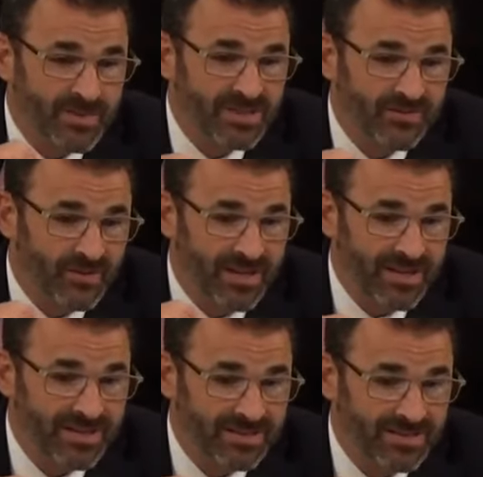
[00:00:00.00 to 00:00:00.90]
on a specific
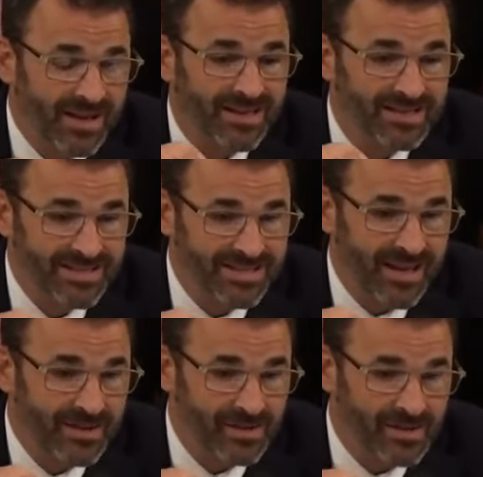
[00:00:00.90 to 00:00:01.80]
case, I can
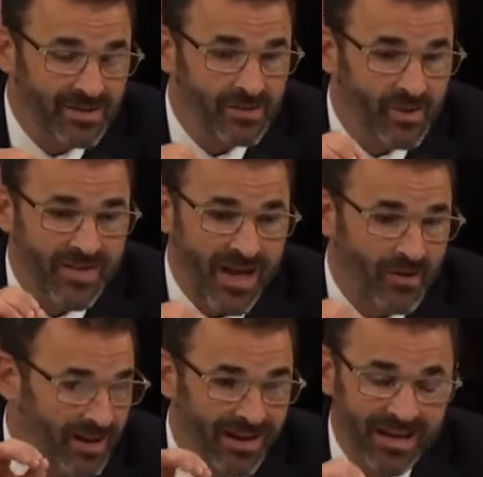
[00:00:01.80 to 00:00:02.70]
say without